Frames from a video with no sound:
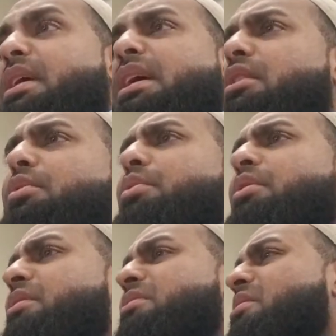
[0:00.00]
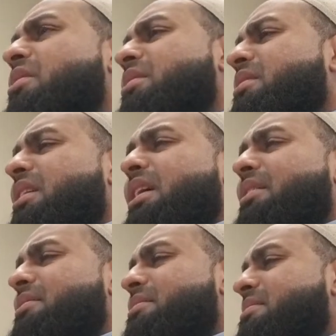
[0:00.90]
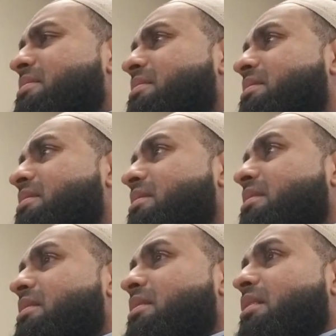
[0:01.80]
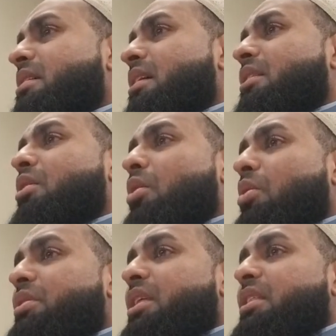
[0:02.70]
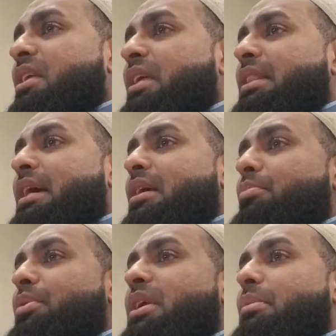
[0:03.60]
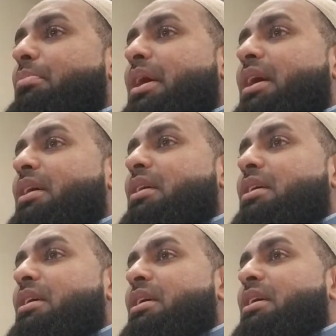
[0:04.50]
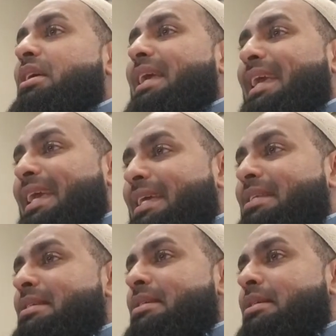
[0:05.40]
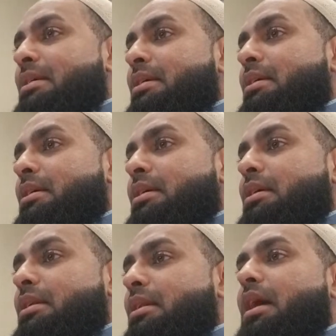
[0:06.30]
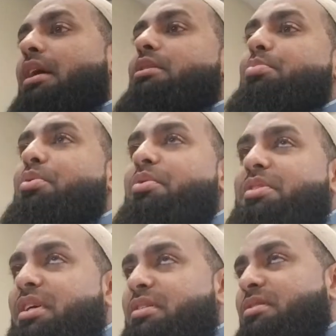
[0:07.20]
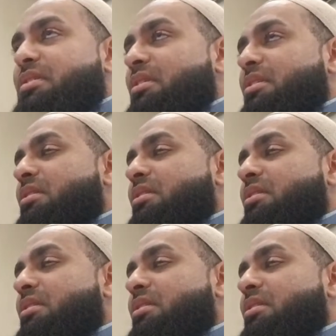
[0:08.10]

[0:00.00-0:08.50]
The world is gone in chaos. And the only thing that could bring it back is not protesting.